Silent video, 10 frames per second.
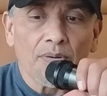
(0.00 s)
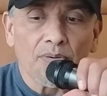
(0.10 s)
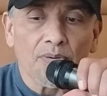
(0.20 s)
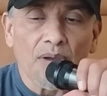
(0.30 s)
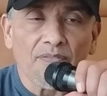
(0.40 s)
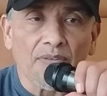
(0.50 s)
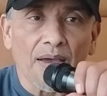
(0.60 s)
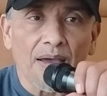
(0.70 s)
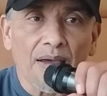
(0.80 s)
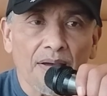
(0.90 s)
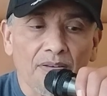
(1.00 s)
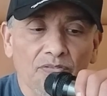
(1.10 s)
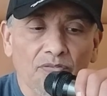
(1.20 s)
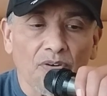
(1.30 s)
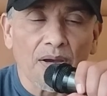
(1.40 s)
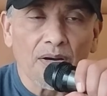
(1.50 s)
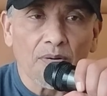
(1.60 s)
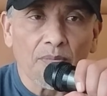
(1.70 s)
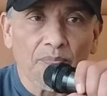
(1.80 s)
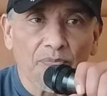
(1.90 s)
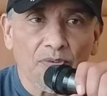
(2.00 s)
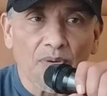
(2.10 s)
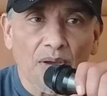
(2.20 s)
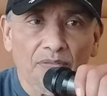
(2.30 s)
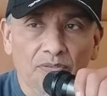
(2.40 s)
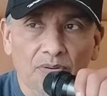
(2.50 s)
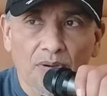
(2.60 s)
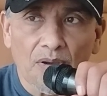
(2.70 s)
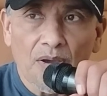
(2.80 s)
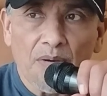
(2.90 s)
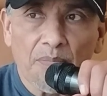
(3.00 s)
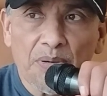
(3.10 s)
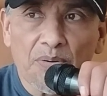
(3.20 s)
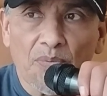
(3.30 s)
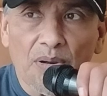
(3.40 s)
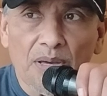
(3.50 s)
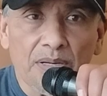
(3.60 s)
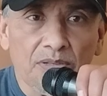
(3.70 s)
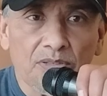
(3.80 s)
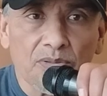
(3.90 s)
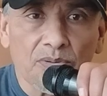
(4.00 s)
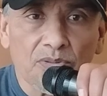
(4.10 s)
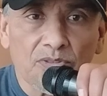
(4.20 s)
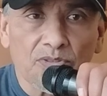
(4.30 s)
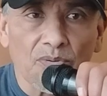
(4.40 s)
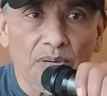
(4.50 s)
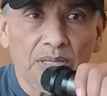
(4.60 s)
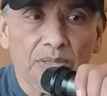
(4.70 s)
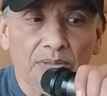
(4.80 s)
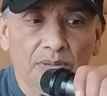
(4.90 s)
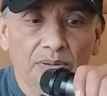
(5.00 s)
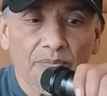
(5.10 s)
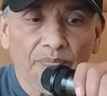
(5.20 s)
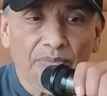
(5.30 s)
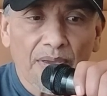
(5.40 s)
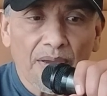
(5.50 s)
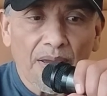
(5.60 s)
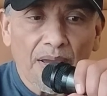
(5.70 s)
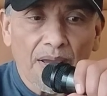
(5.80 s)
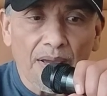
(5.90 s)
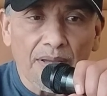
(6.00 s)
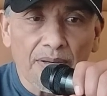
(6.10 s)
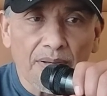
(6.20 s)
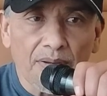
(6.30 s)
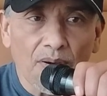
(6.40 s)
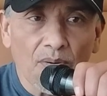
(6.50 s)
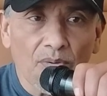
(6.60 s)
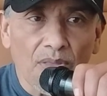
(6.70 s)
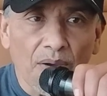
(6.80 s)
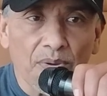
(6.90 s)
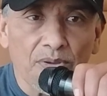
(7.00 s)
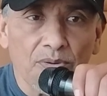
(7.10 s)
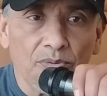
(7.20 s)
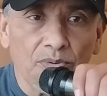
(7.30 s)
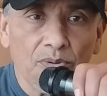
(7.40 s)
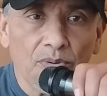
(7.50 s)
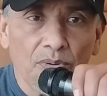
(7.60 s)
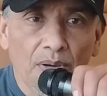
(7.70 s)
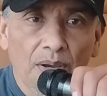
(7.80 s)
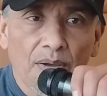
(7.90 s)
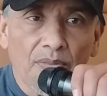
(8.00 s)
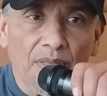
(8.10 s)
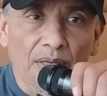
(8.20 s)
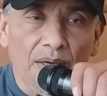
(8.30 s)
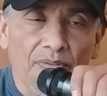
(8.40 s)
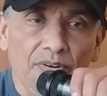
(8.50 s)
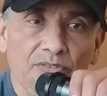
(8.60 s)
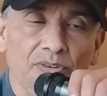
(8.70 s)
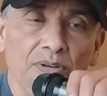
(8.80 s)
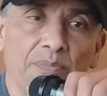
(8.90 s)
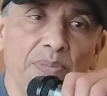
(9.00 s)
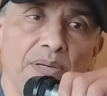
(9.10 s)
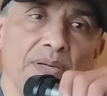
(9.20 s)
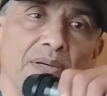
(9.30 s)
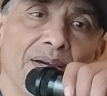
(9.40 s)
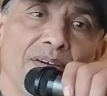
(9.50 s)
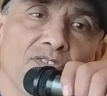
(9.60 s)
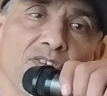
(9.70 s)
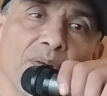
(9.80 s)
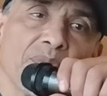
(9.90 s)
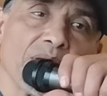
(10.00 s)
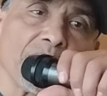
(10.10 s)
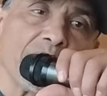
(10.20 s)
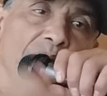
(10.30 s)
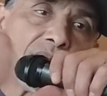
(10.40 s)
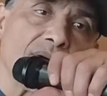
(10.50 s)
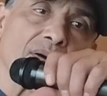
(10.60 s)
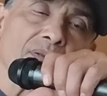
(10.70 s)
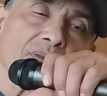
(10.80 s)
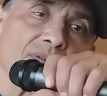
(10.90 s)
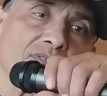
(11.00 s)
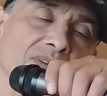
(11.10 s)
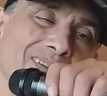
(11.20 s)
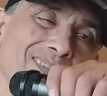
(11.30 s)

You have to ask for help. You have to be ready to surrender, and to know that when you do, that there's going to be something better on the other side.